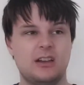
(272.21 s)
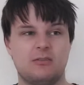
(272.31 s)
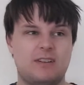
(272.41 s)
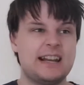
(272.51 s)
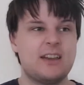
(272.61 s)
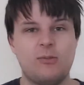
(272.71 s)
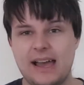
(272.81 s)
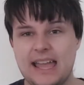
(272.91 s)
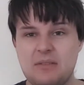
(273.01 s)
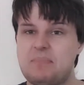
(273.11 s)
running
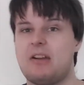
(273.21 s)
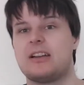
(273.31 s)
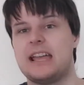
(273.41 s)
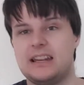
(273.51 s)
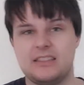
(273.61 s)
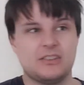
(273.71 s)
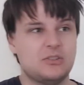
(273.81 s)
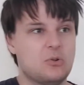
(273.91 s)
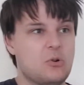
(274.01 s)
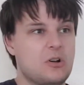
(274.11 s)
away, barricading the
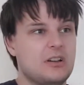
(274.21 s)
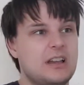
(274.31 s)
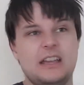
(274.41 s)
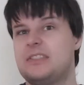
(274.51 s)
door,